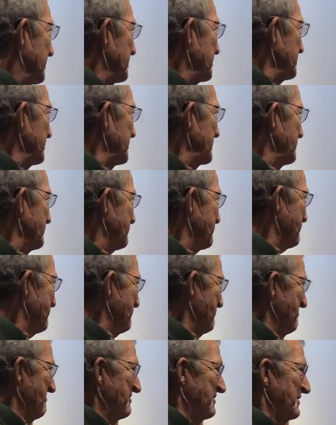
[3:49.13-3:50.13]
clearly,
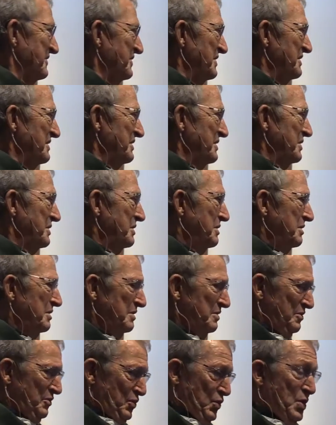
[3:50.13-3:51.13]

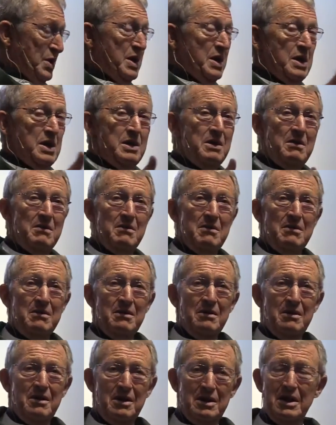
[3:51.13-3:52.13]
we
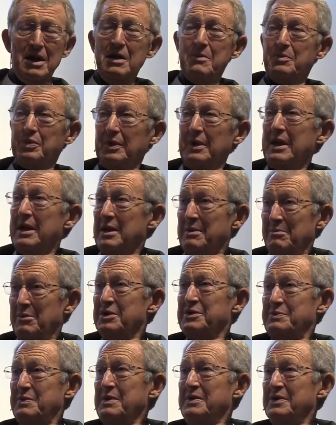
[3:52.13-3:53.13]
and our planet
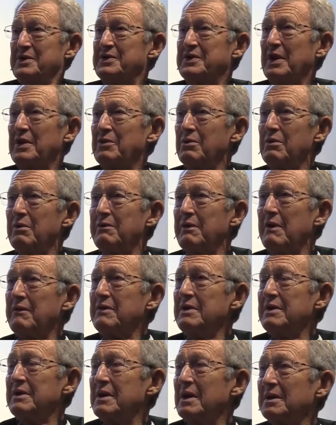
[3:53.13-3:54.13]
must be the center of
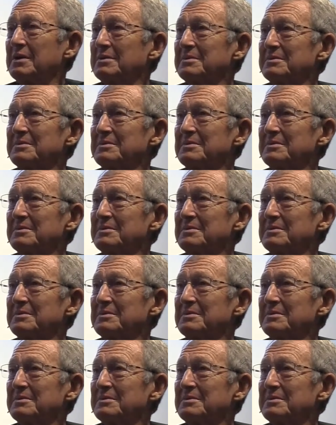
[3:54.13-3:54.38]
everything.